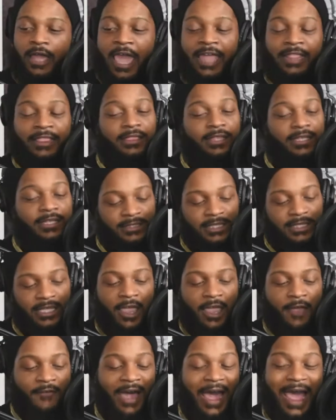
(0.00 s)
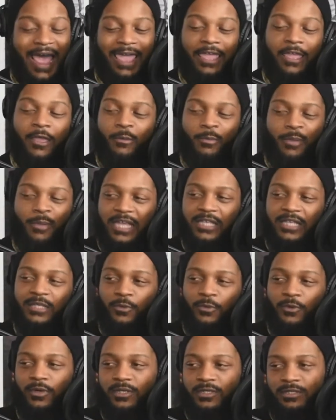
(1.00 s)
athletes that have high impact
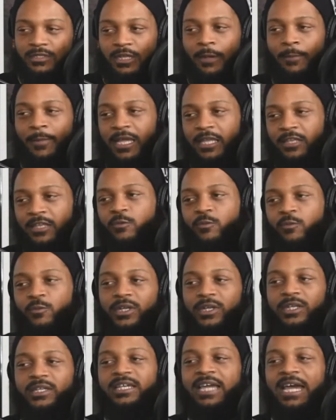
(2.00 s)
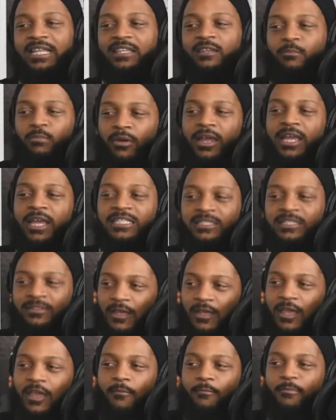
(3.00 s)
sports. I mean, you really got the brains
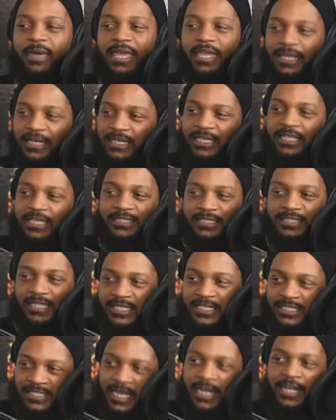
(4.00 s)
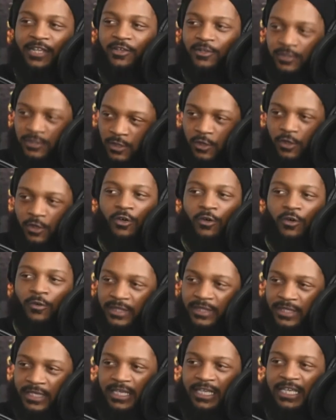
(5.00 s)
banging against the inside of your skull
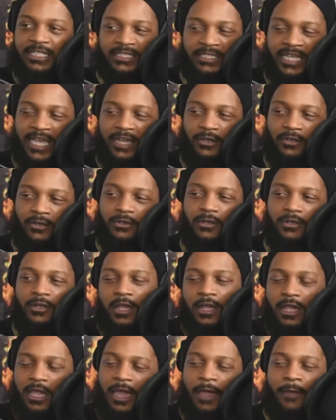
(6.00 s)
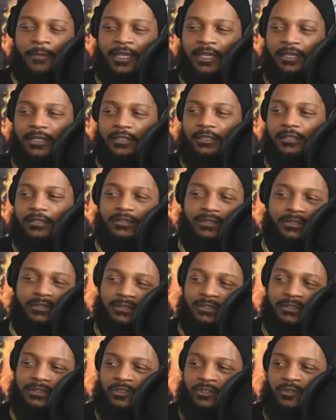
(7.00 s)
with each tackle. I mean,
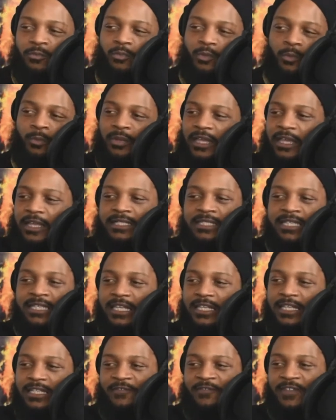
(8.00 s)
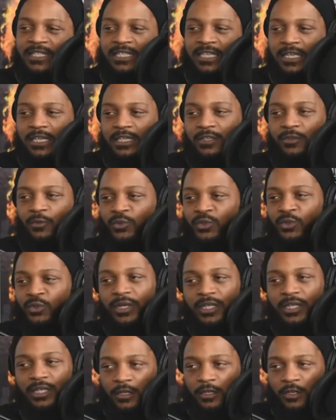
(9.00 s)
you play 10, 15,
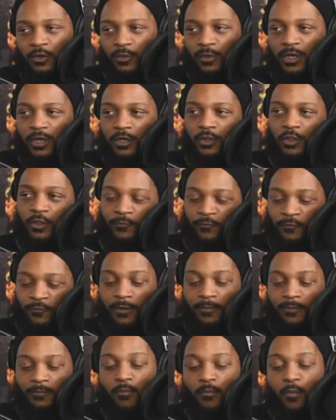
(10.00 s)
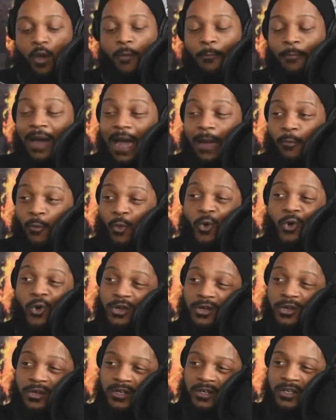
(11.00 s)
20-year career from Pop
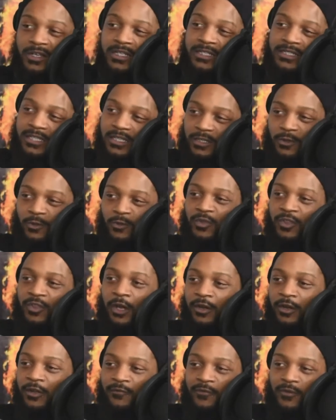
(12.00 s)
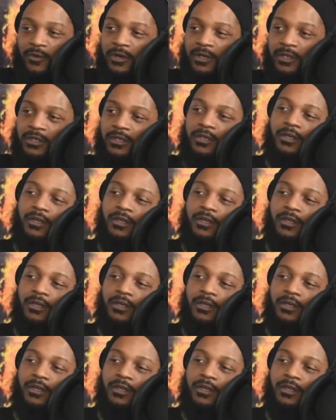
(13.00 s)
Warner till you 30, 40.